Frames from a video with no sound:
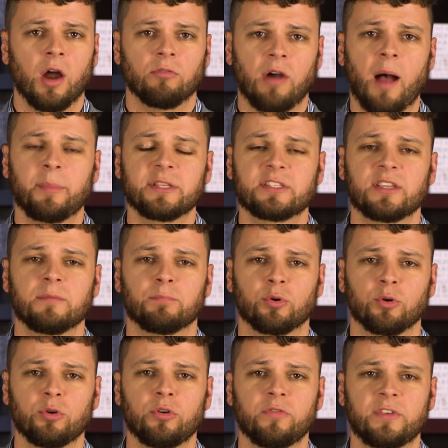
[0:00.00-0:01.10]
Robinson
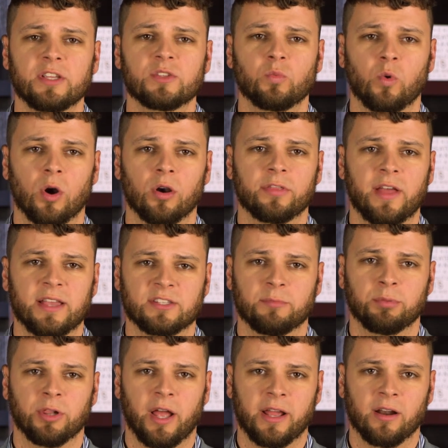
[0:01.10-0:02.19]
proved his worth as a
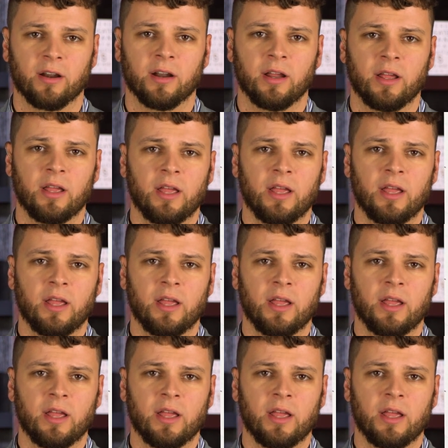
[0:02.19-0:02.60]
player.